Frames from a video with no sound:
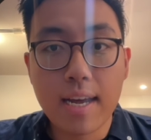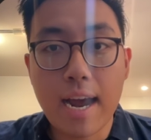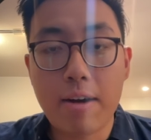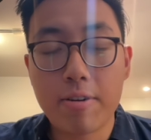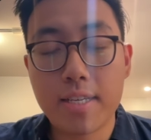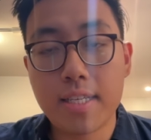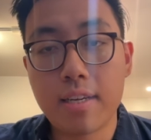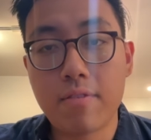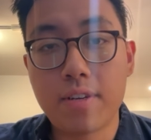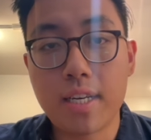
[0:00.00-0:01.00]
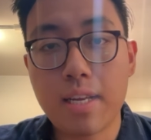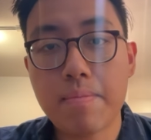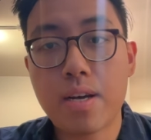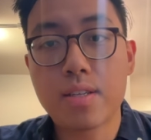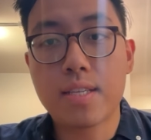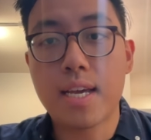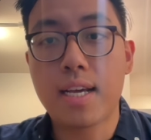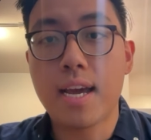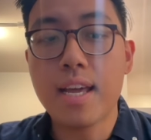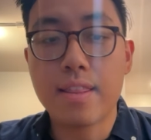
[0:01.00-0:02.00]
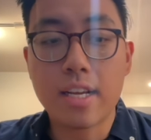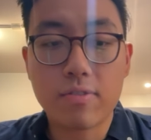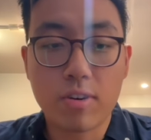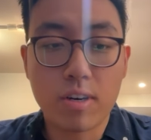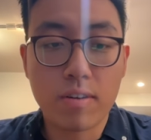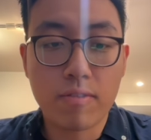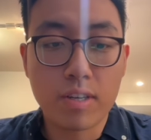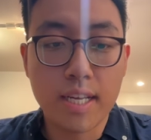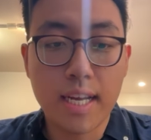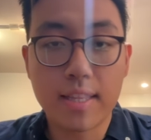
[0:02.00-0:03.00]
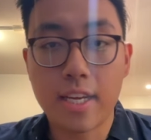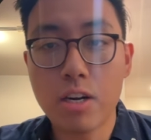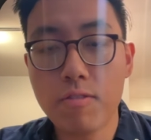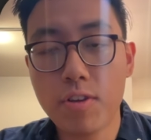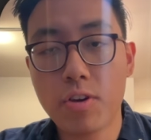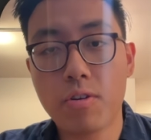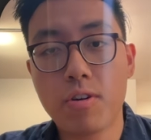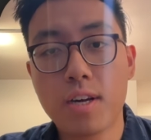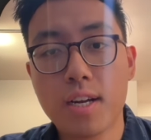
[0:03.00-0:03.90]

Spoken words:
I received an email saying, hey, thanks for taking the interview.